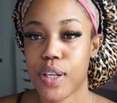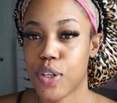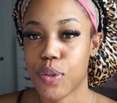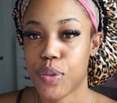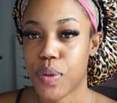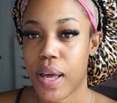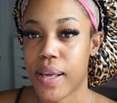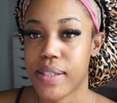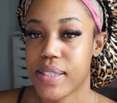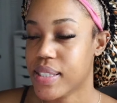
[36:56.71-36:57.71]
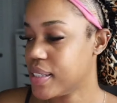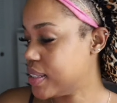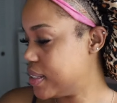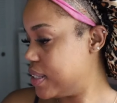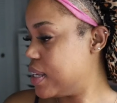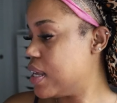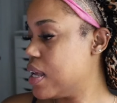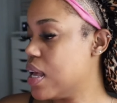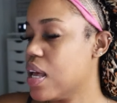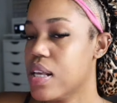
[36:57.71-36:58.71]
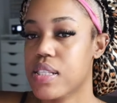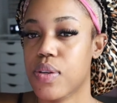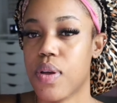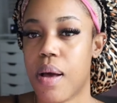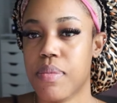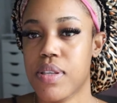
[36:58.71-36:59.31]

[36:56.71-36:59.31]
Don't do that. So I'm